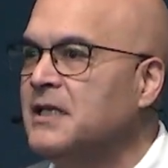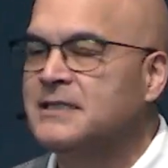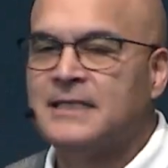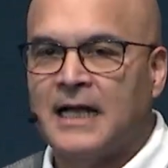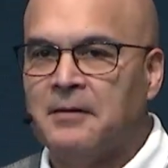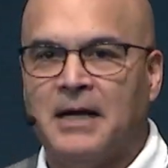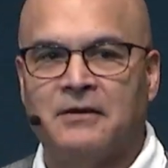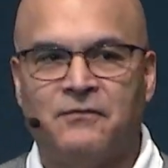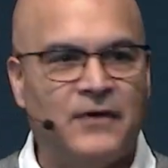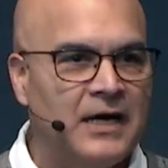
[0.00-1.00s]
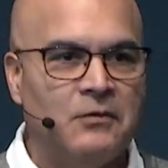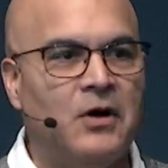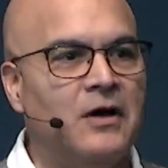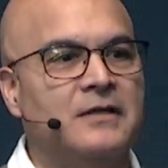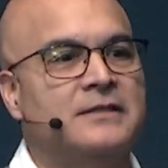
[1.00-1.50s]
It's not about
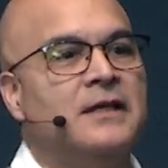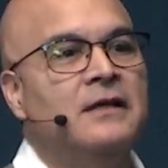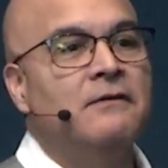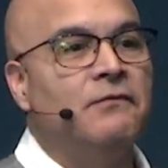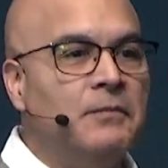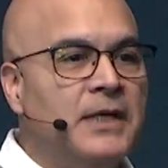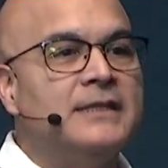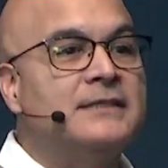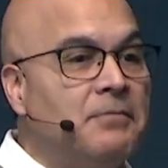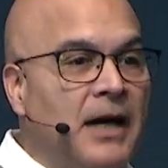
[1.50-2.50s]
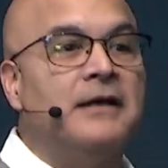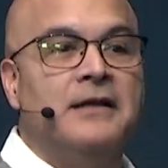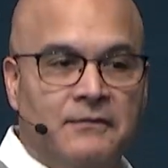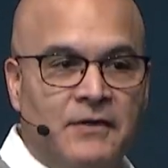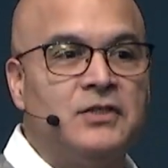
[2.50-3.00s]
firewalls. For me, it's about
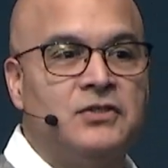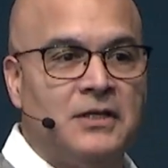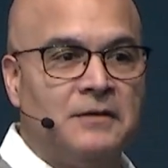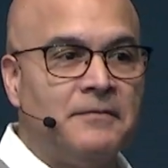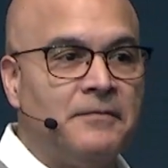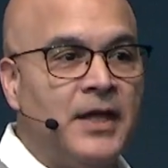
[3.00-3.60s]
innovation.